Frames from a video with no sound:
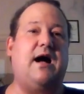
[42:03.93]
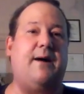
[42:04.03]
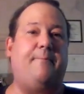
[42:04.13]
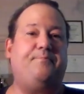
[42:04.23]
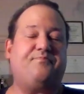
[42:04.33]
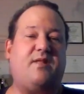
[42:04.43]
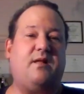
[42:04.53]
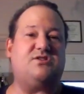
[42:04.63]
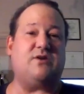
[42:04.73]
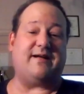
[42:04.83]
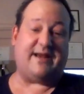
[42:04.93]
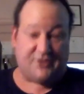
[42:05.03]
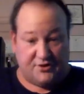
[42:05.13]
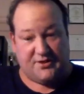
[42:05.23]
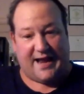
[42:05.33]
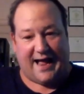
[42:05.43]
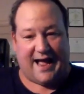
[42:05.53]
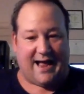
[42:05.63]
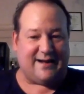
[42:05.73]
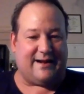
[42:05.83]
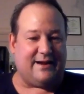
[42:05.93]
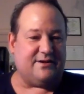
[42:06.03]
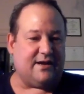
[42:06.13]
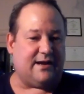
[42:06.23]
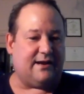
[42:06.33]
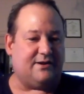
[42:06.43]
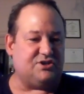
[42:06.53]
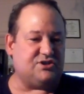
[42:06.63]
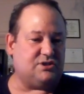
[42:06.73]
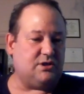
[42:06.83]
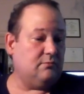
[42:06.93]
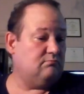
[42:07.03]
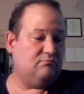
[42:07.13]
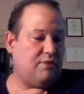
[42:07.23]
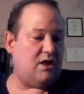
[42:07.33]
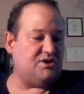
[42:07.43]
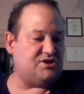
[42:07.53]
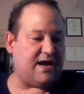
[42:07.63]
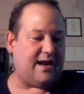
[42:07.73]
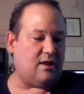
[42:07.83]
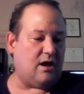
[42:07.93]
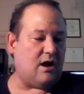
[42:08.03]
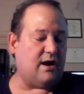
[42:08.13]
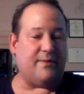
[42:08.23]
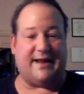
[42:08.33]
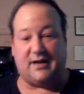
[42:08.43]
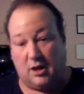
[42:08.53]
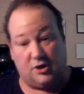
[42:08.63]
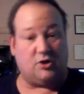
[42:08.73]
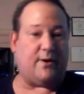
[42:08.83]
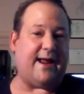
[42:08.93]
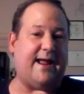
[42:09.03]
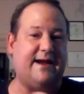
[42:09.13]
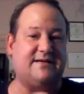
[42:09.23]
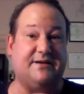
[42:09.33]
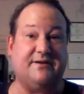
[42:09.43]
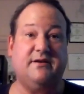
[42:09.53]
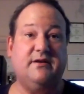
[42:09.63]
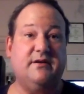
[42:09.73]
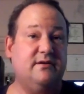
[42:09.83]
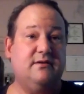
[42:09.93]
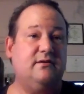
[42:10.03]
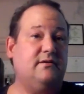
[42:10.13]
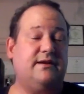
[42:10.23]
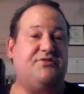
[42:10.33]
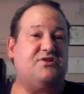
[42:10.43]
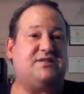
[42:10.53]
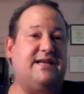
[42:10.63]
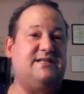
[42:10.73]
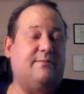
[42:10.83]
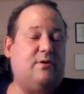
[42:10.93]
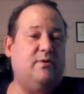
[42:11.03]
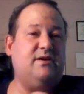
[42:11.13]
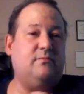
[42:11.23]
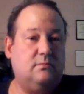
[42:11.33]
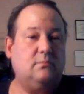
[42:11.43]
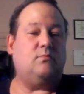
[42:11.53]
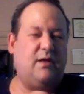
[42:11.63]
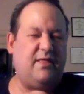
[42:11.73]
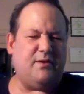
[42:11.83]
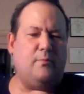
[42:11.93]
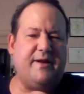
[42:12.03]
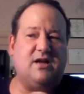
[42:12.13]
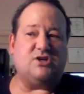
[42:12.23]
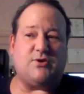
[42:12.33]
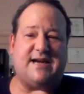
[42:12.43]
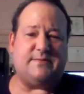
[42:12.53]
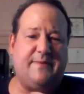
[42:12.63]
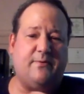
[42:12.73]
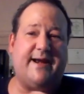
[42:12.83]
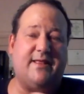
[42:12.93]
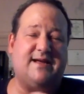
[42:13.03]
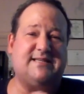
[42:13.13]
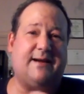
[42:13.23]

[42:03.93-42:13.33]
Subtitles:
So I got to do that and just polish dialogue, and we got to color correct and get those scenes in. But I think we'll be on track to be ready.